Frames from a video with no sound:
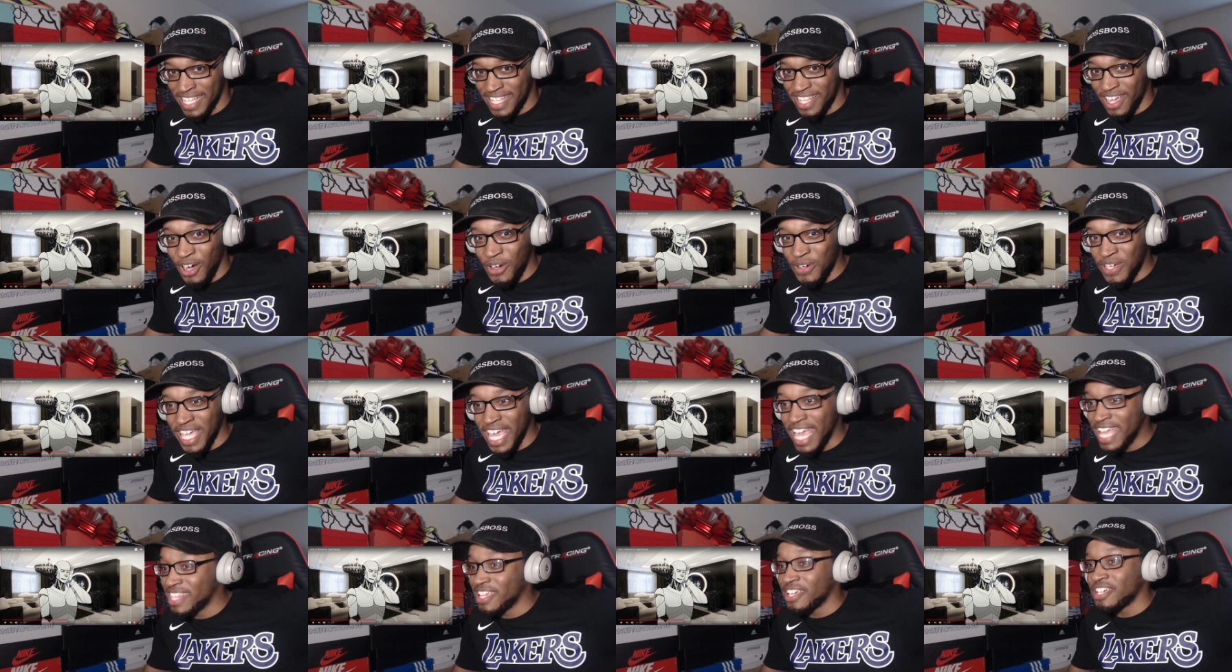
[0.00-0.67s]

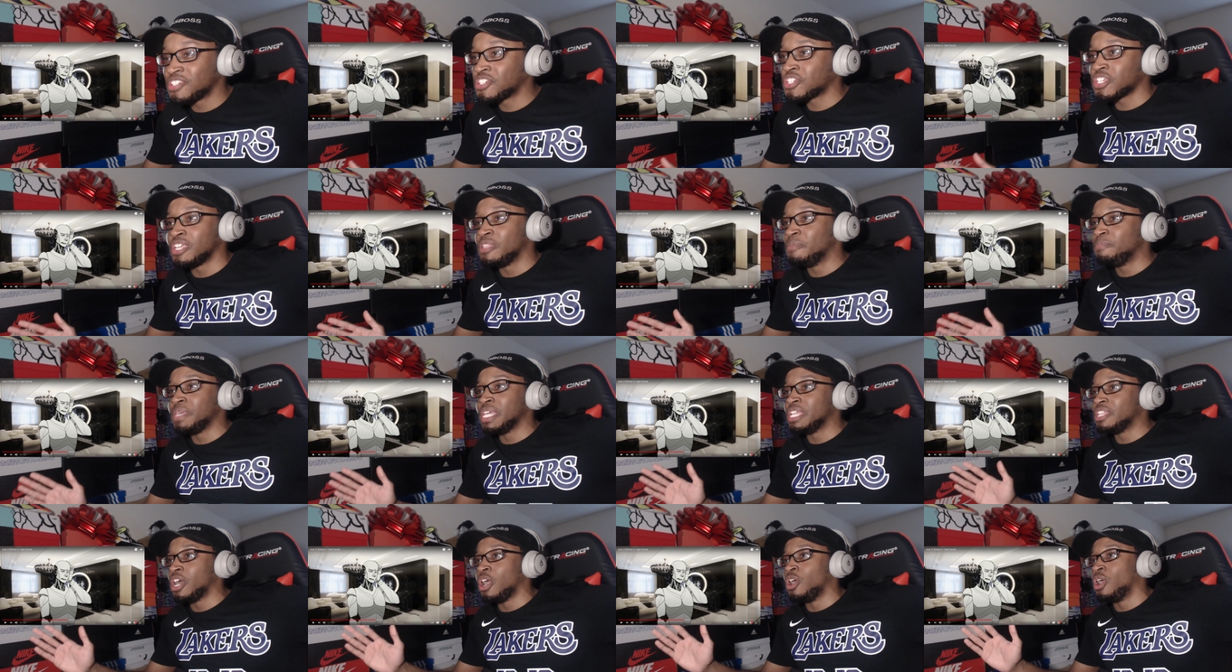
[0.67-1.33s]
Okay, there shouldn't
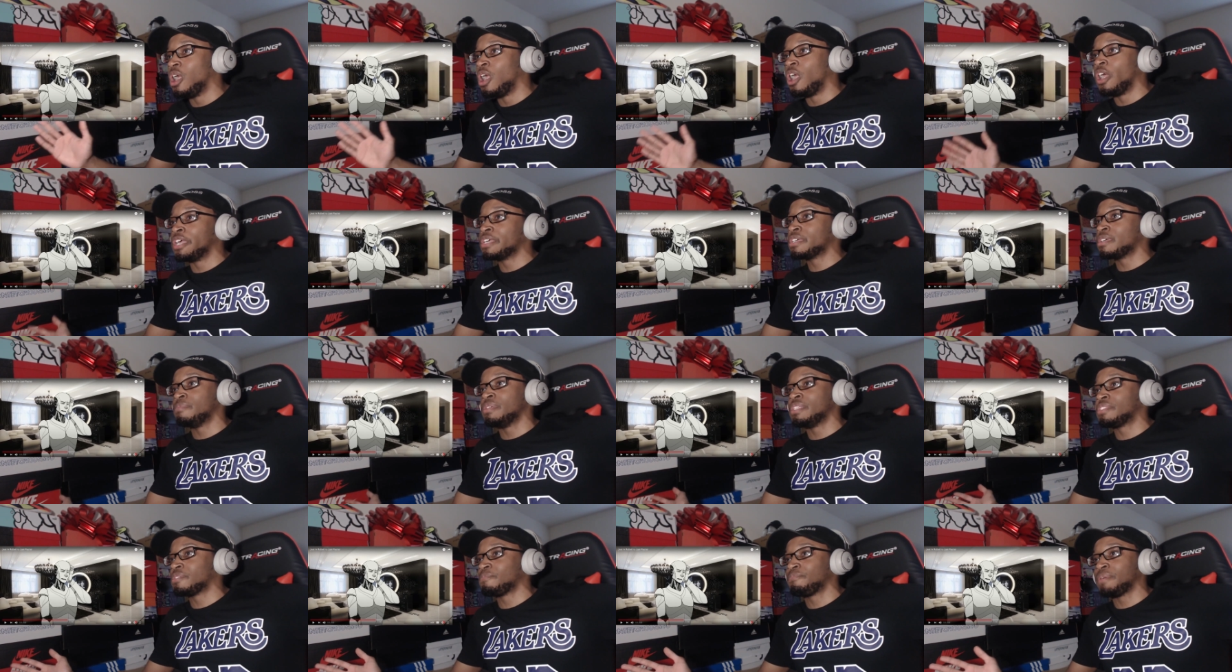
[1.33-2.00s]
be no
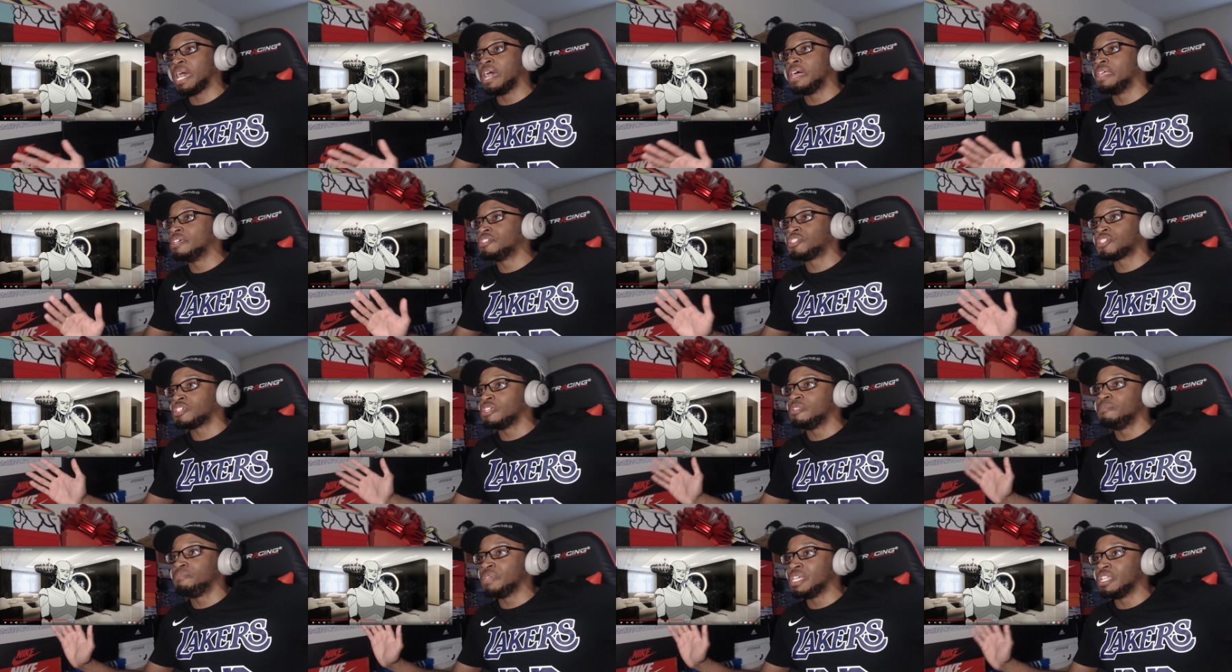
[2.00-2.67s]
arguments about it.
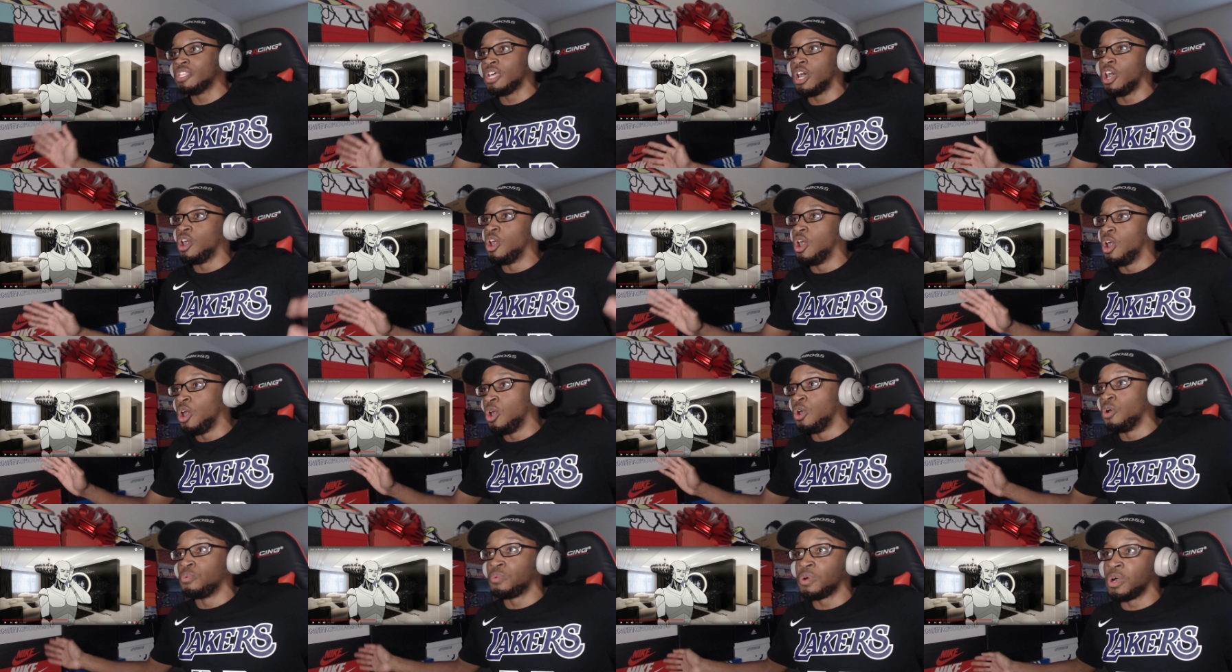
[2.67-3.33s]
Shouldn't be no,
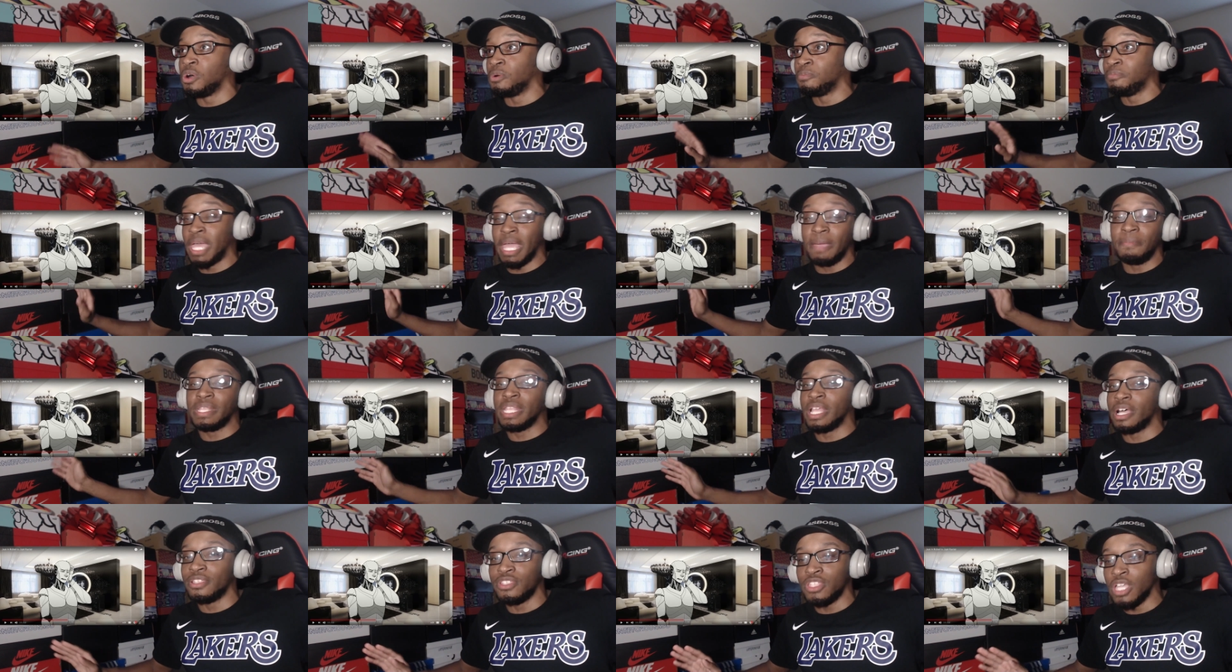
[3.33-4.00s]
oh, well, maybe
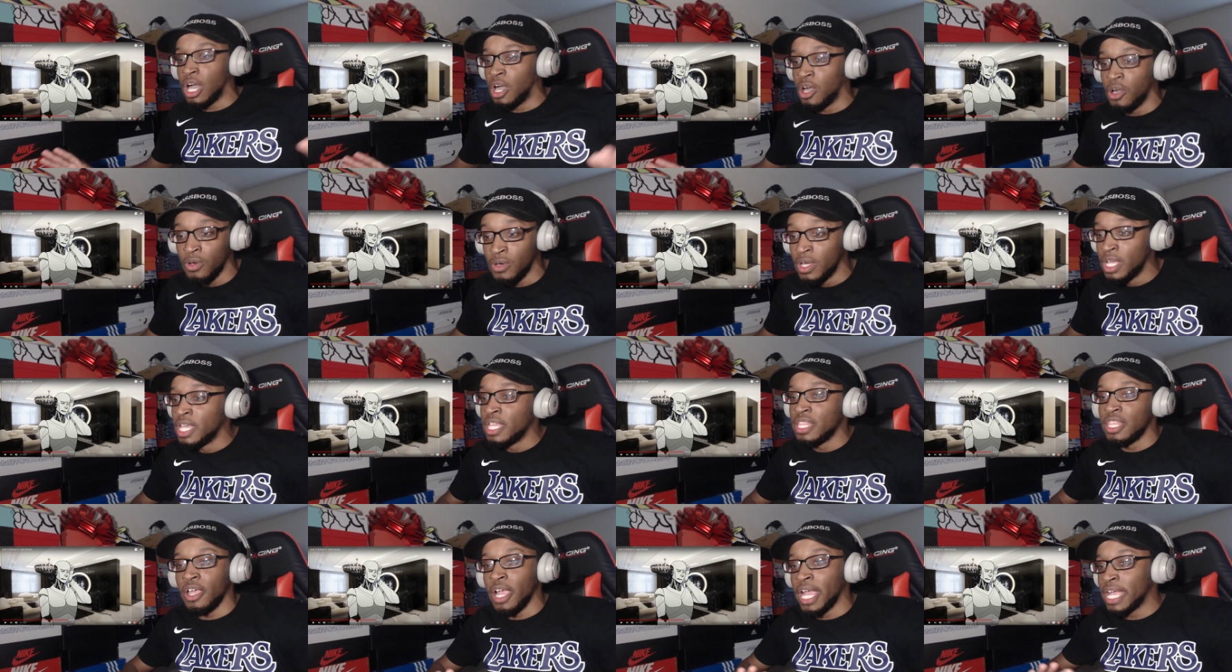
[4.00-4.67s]
not. No,
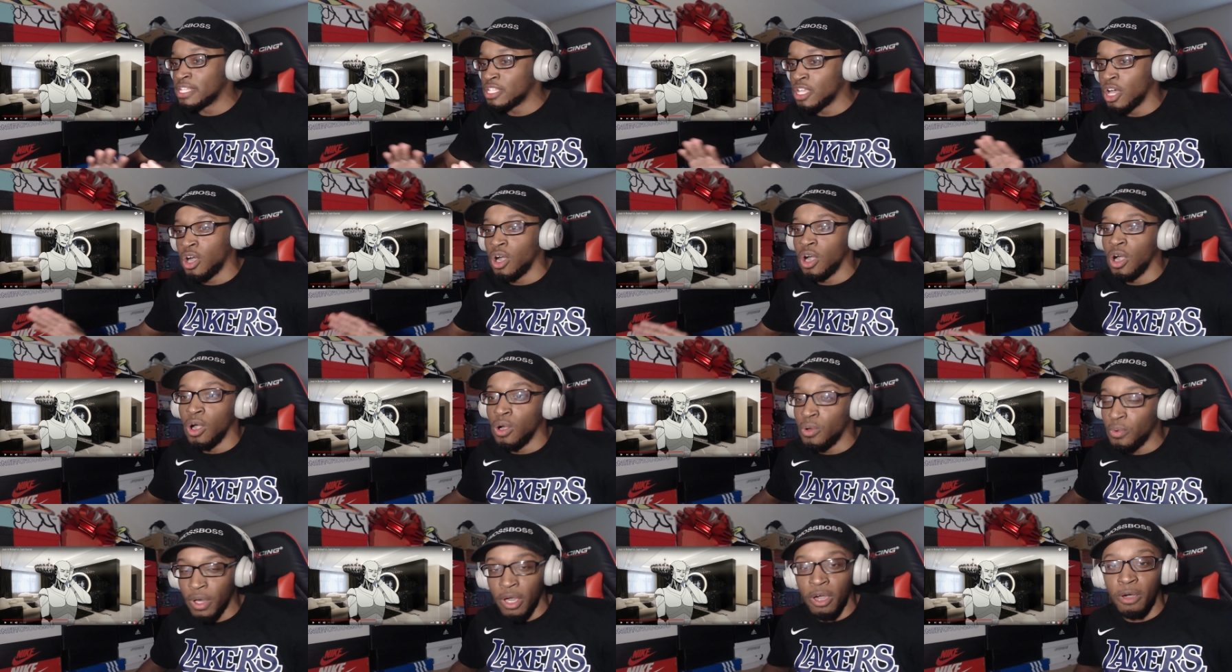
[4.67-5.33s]
there ain't no,
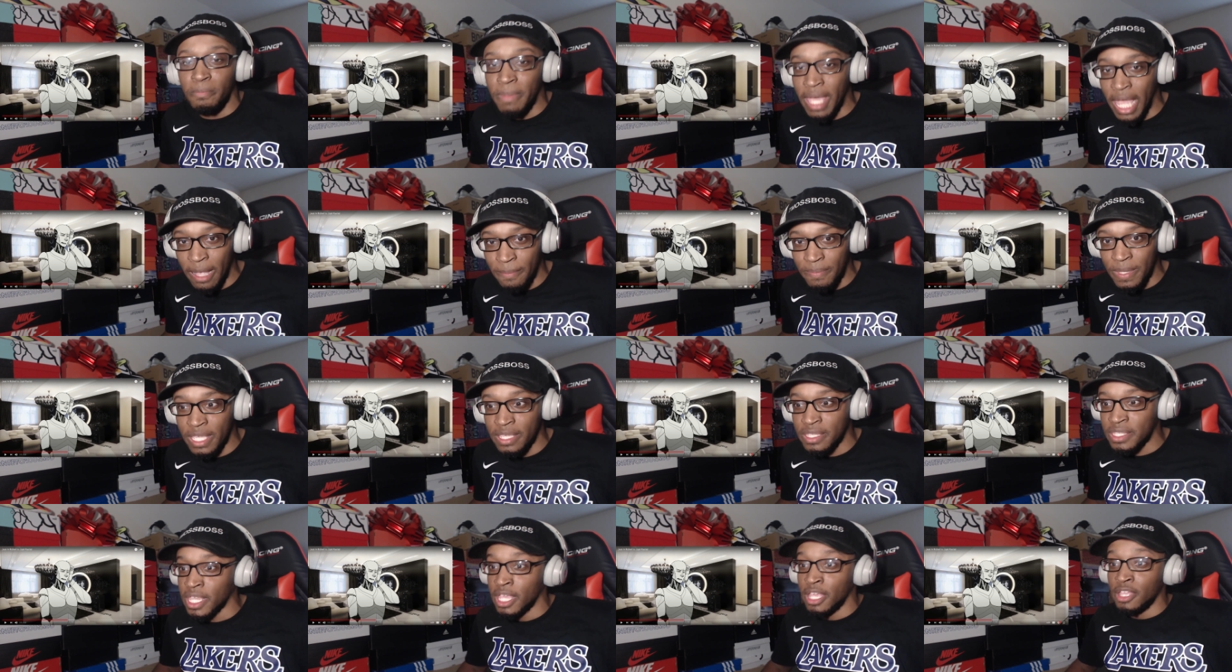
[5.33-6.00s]
oh, well,
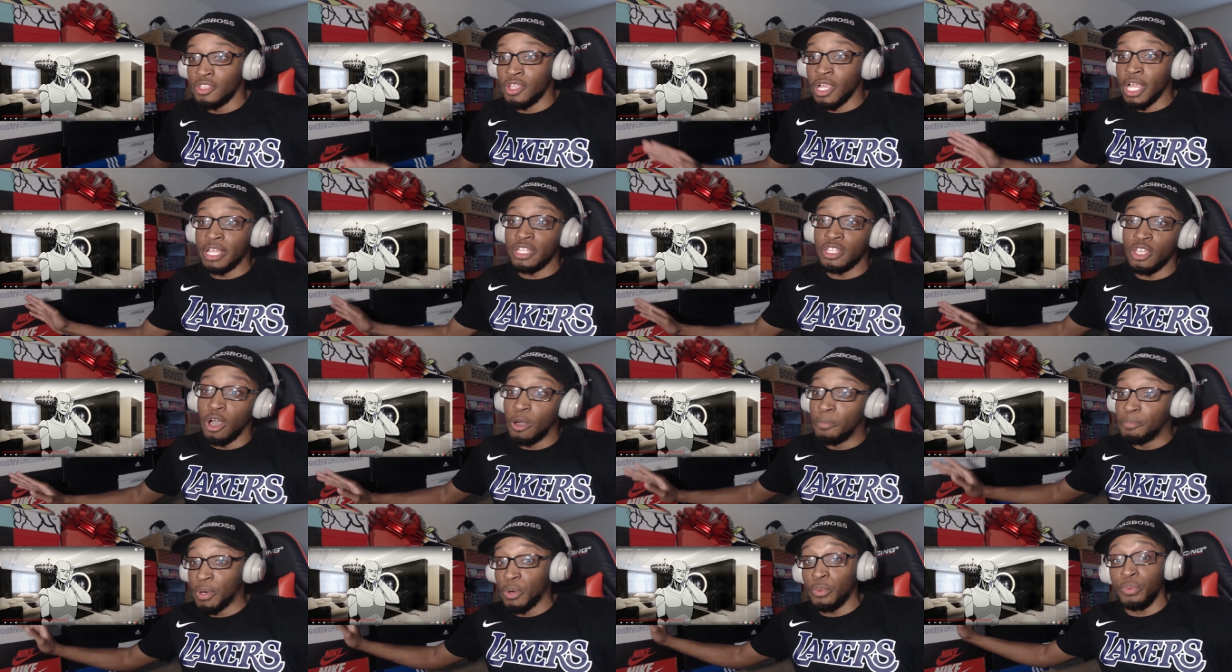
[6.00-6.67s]
maybes. There ain't
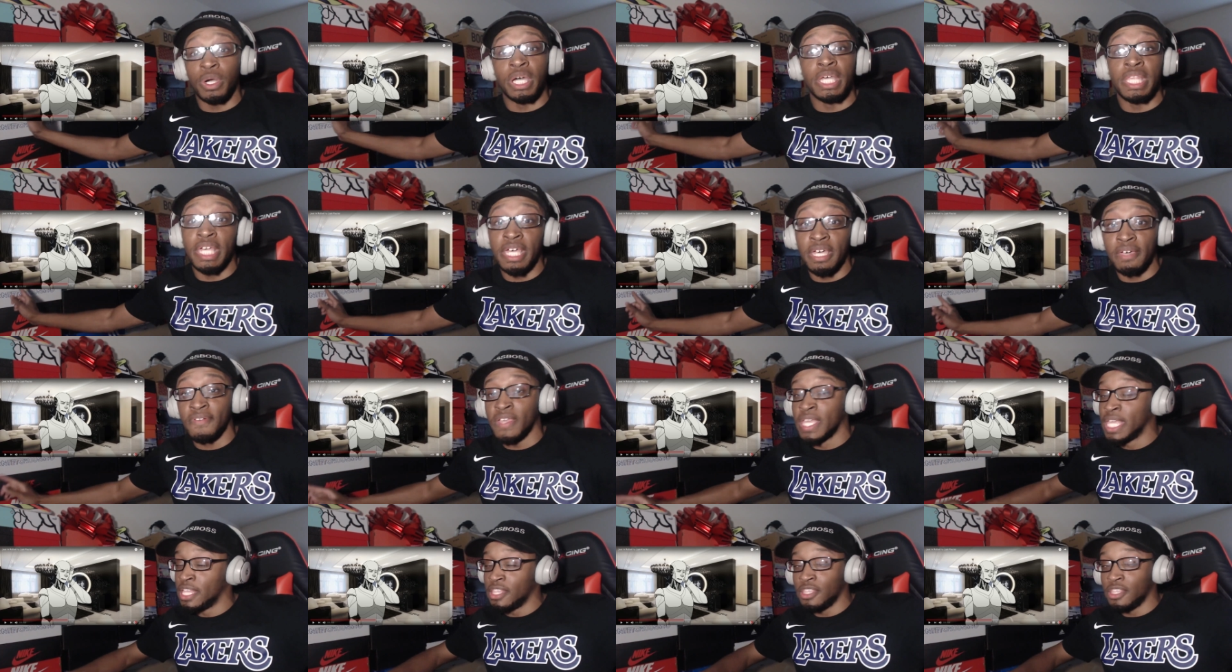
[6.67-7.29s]
no, but what if.